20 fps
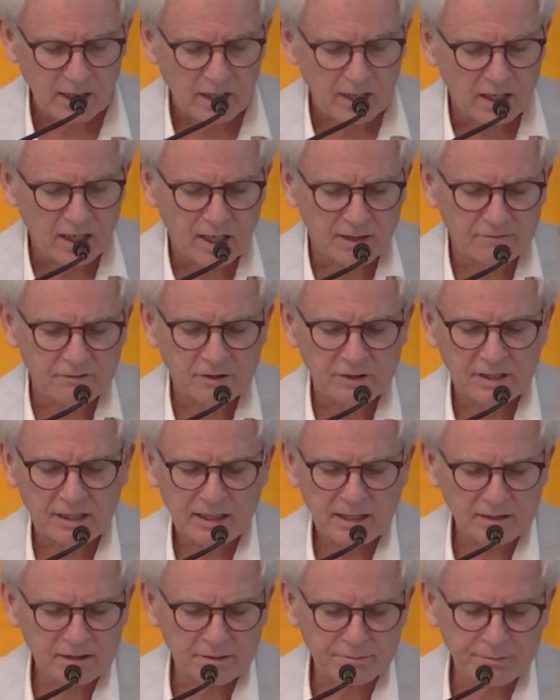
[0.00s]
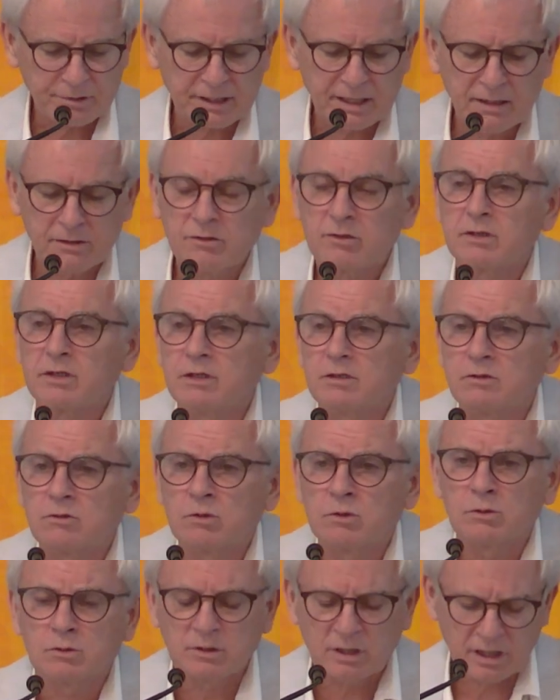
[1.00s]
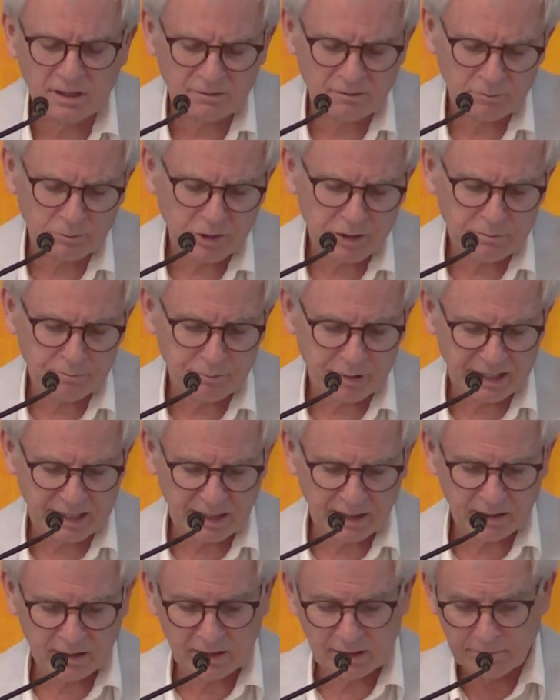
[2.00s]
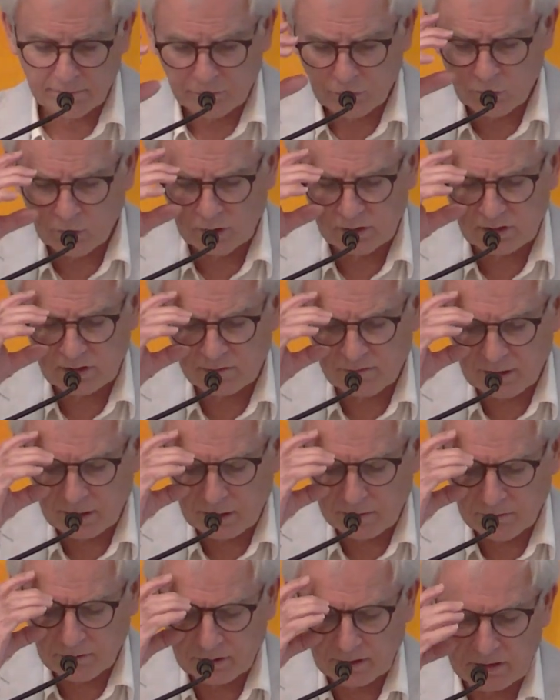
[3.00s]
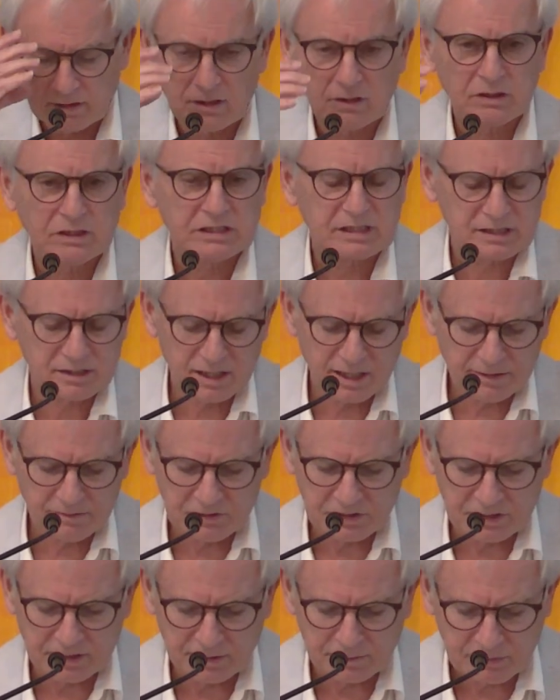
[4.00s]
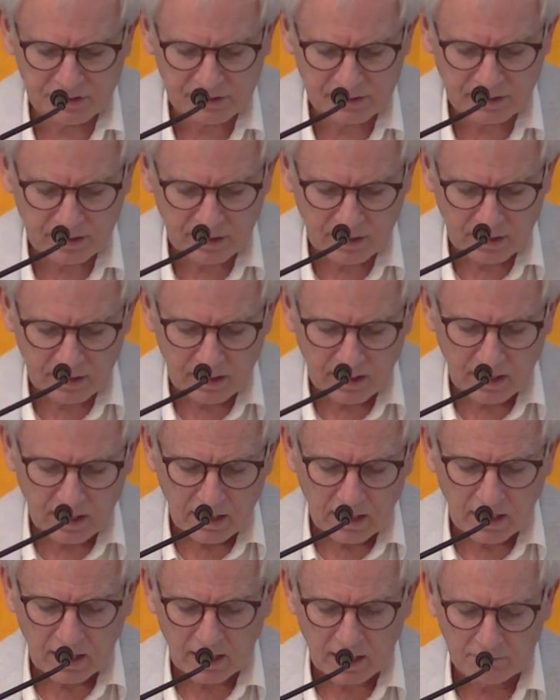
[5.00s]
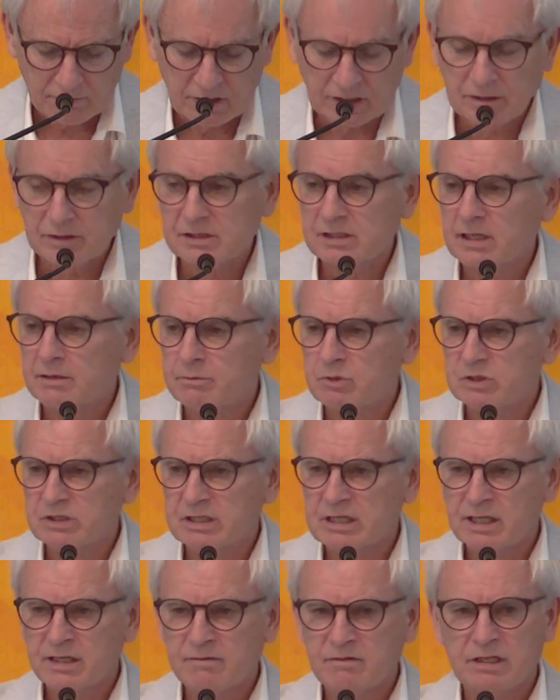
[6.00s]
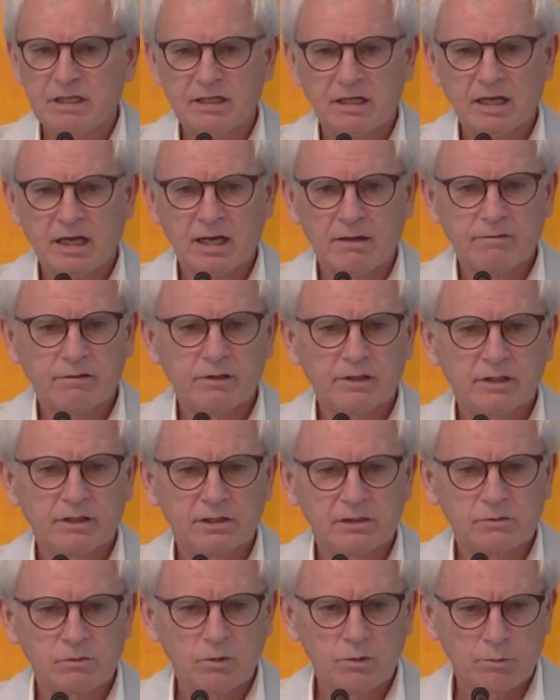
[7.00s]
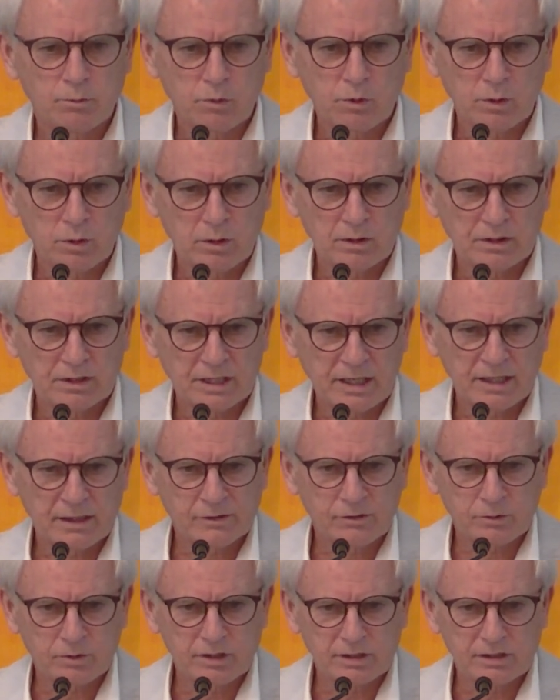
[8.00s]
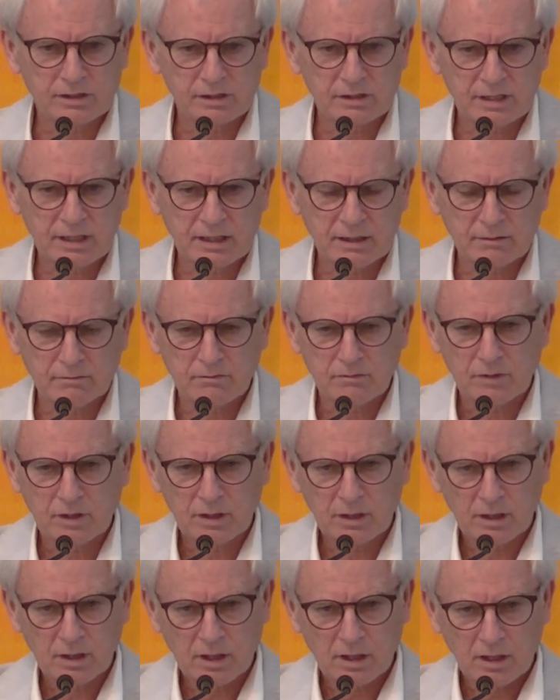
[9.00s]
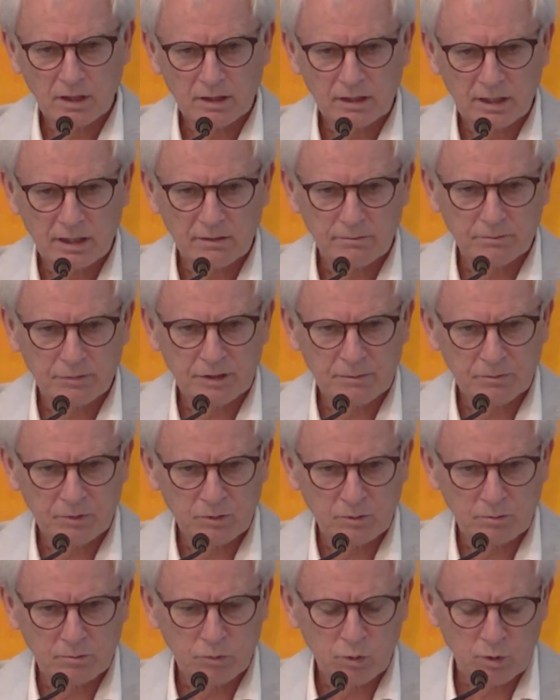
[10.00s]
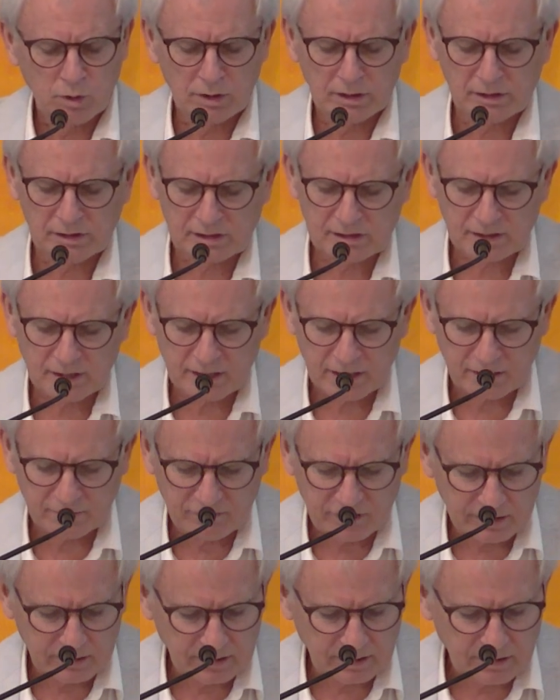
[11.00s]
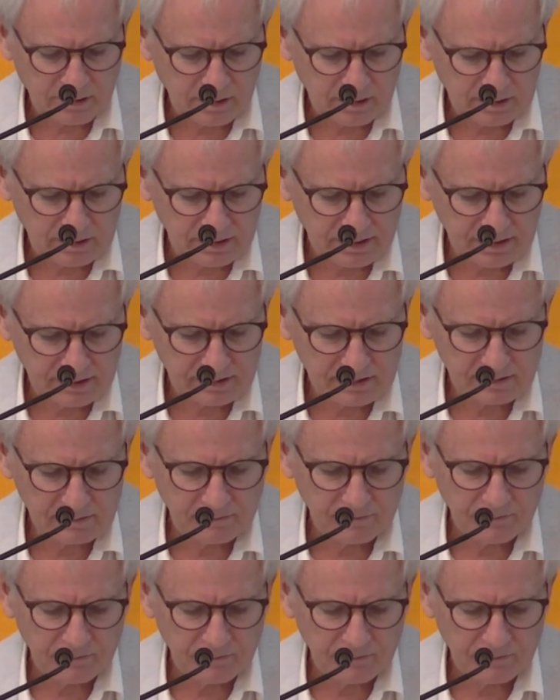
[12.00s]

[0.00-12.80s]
After that, the planter-controlled government banned imports of Africans on the slave ships because they perceived that Africans were more dangerous than people born enslaved in the colonies.